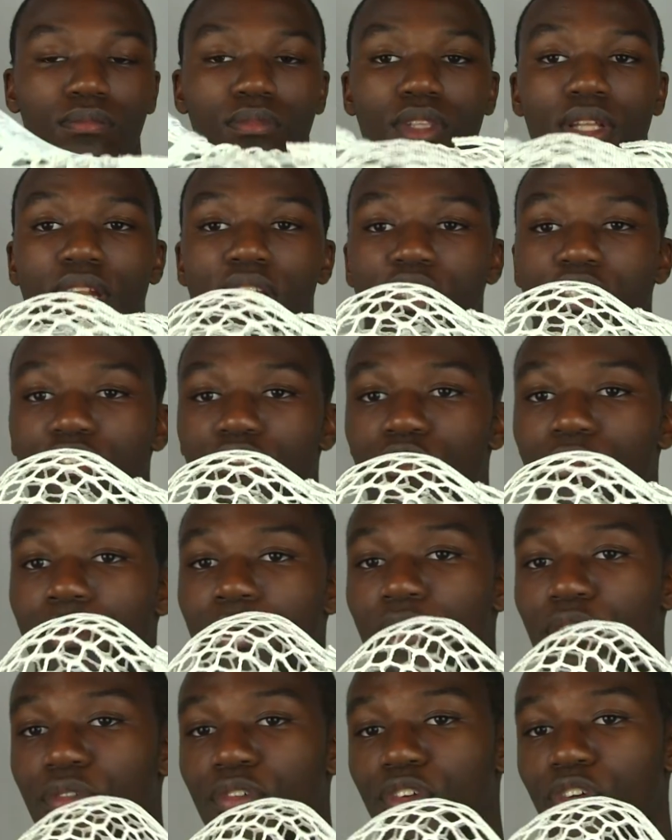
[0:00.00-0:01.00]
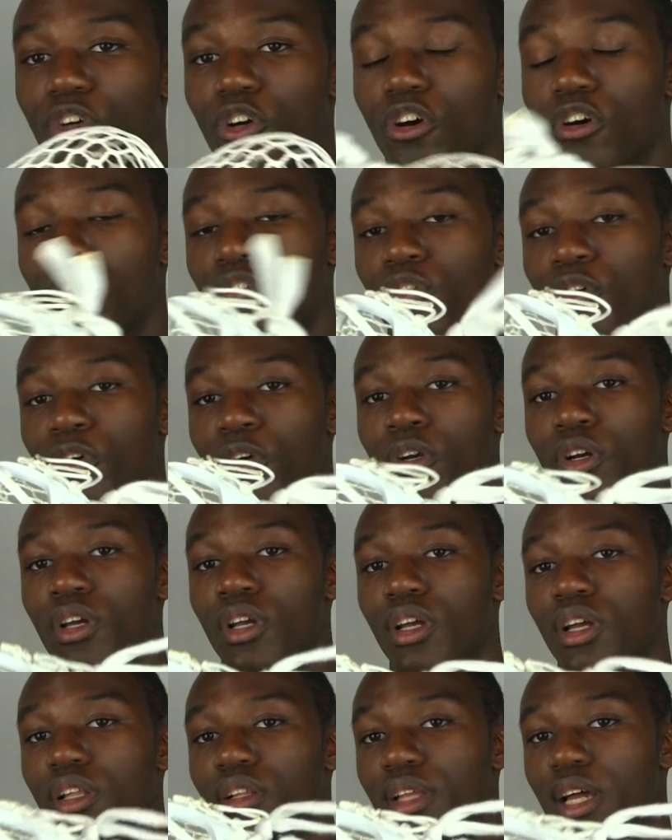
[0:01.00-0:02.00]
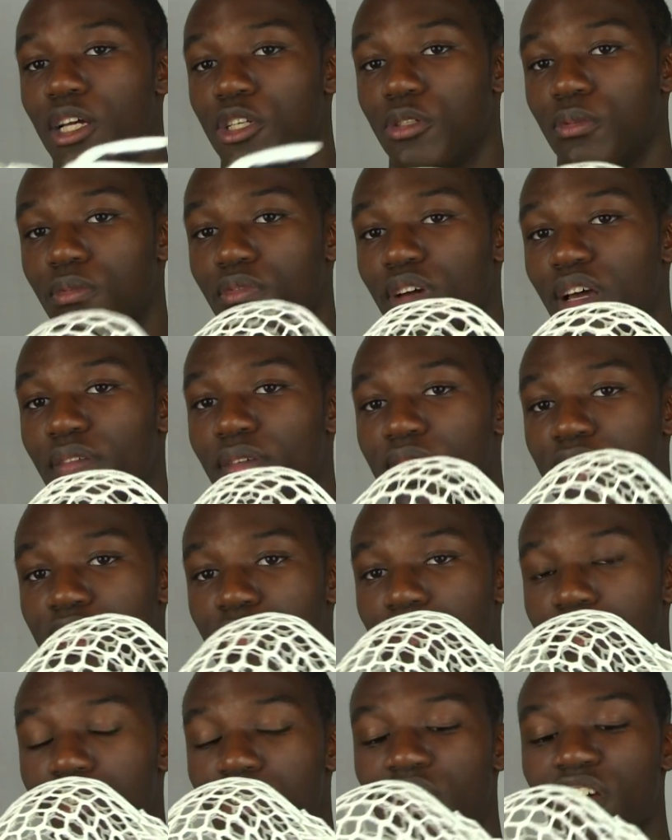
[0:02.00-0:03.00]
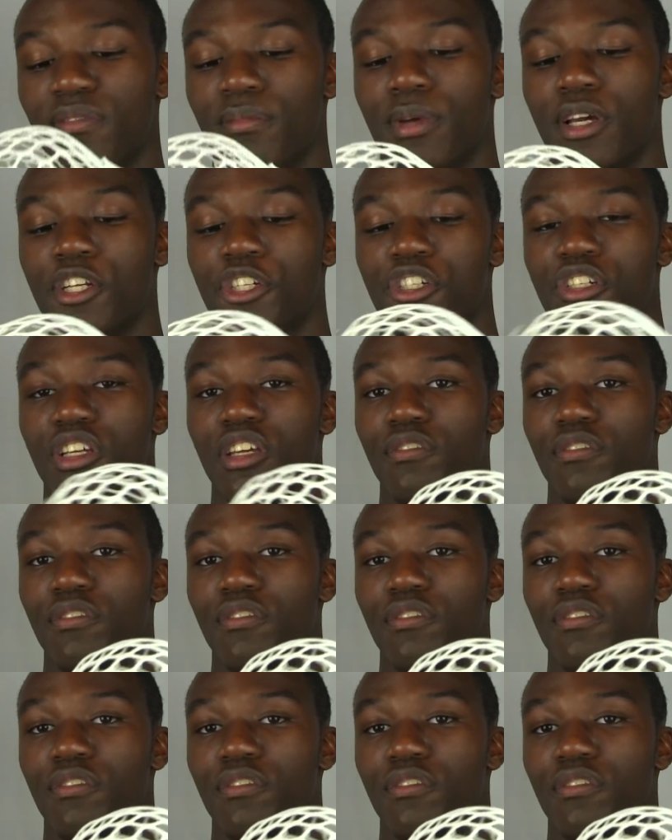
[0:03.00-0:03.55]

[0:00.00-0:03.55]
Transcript: That is it for my review over Laxroom 5X semi-soft mesh.